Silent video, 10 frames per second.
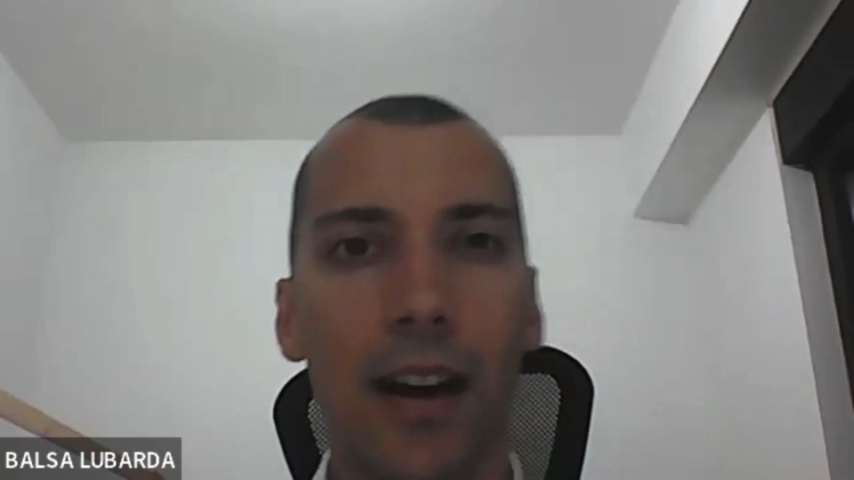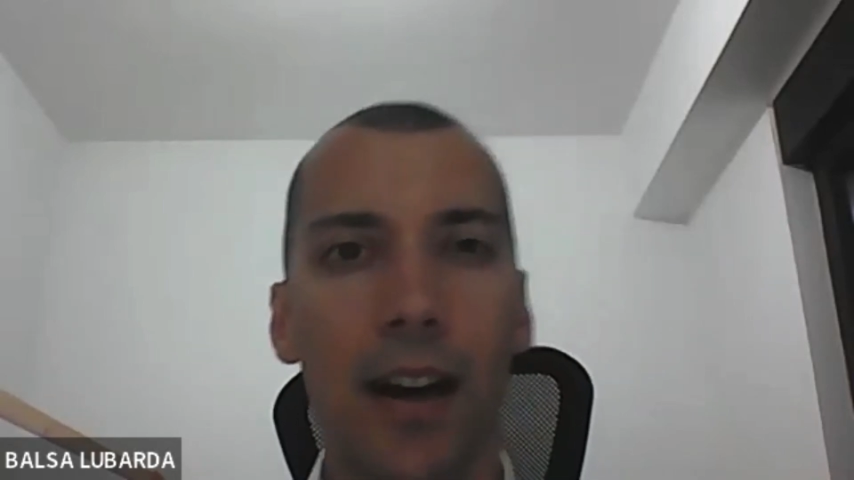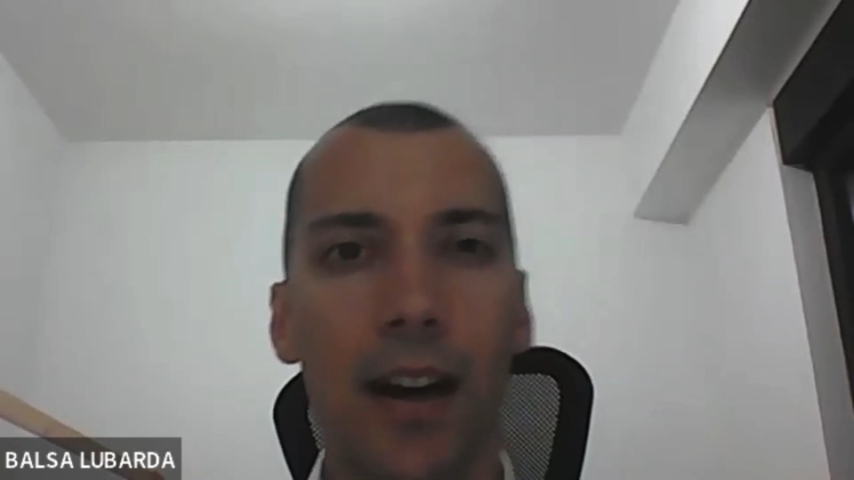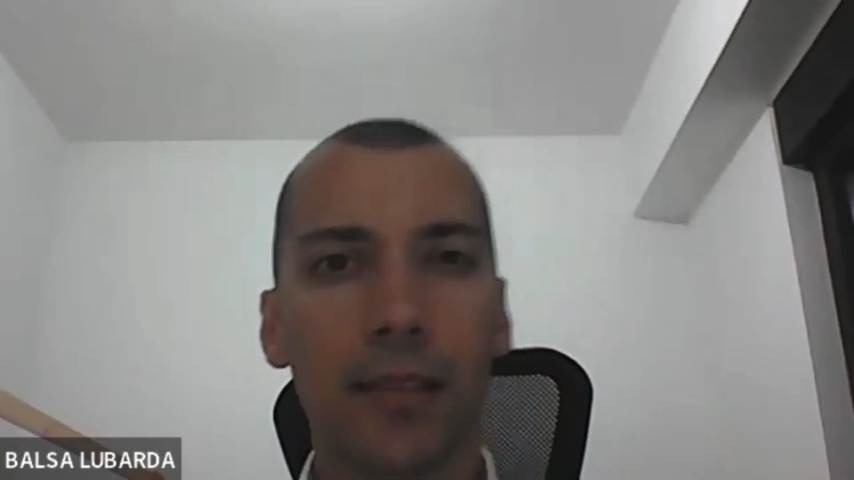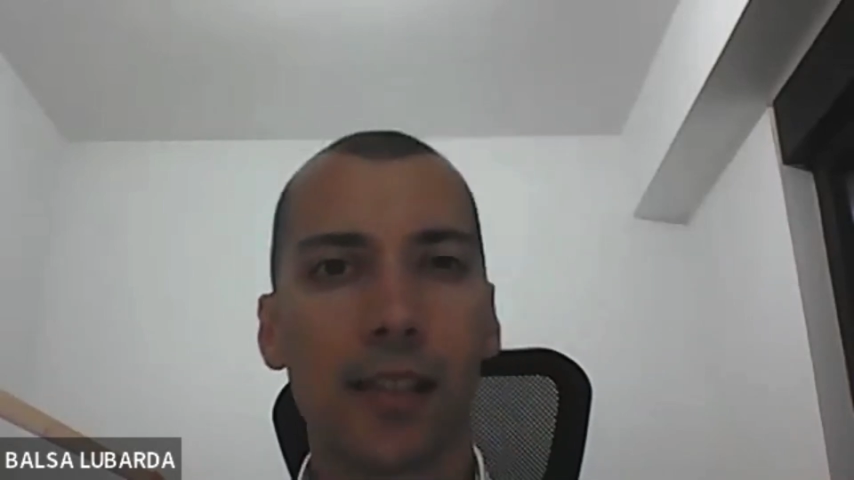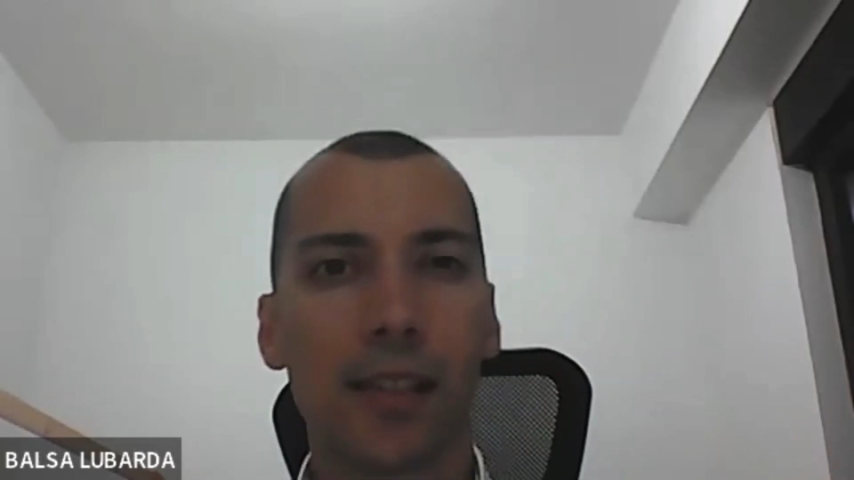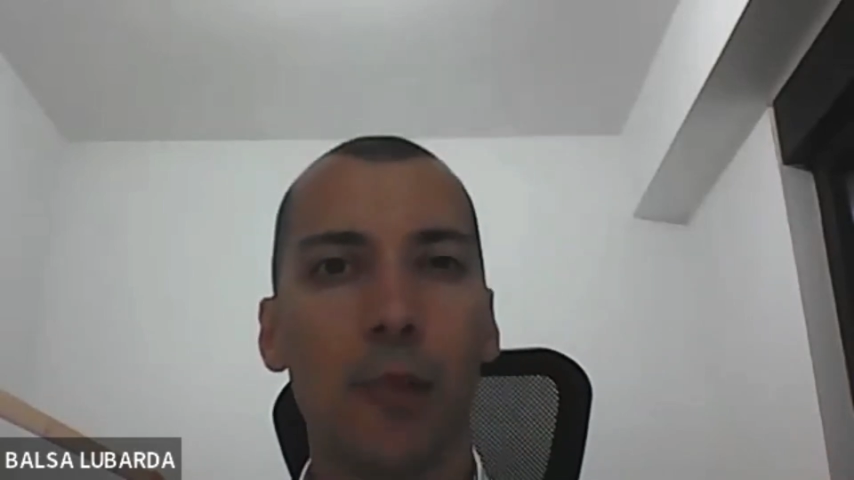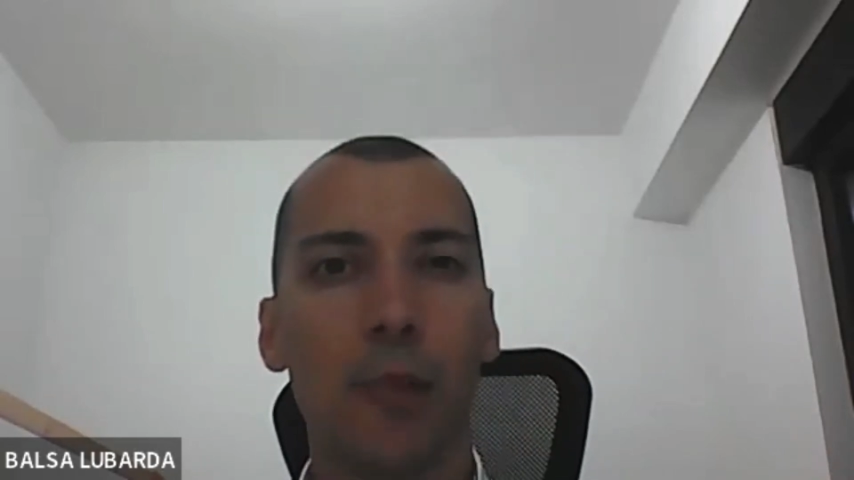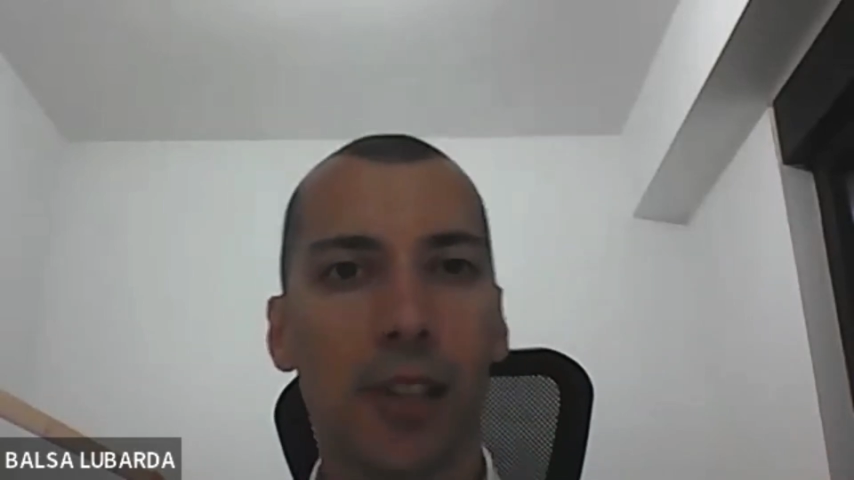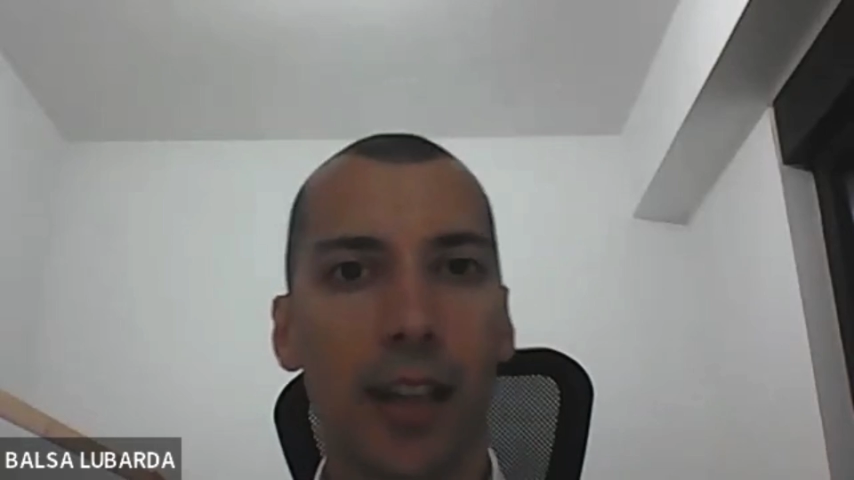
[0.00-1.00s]
Are the
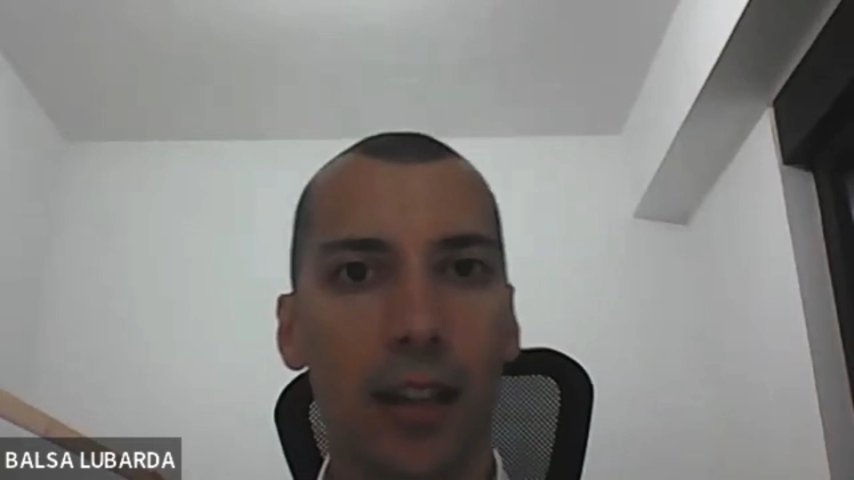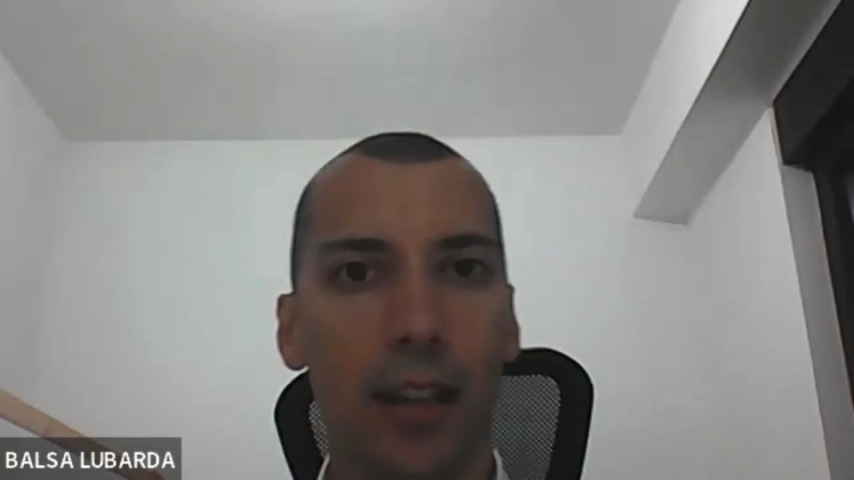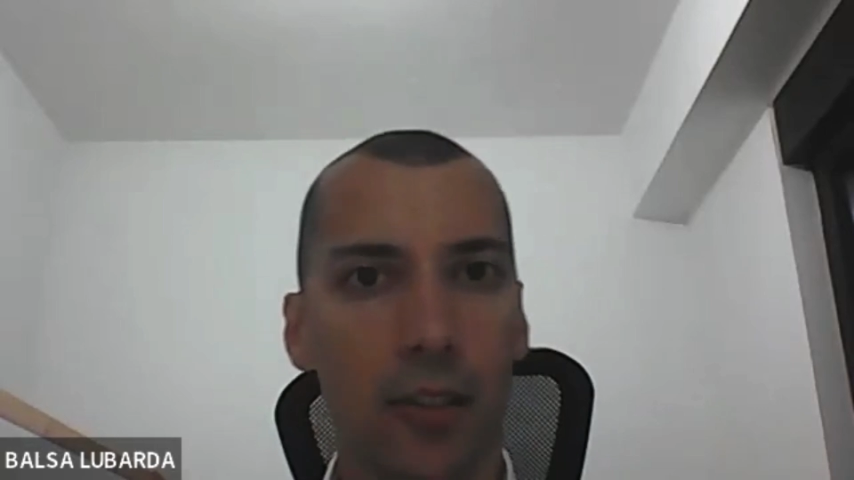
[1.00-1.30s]
small scale